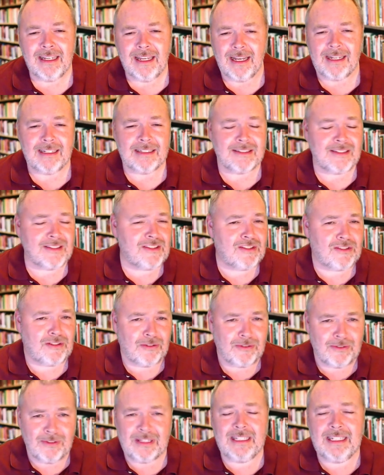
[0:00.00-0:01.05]
uh,
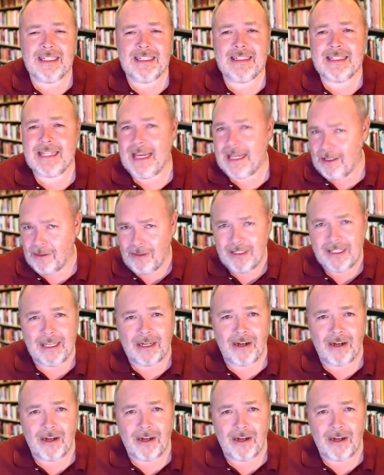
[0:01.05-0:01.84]
certainly take a look at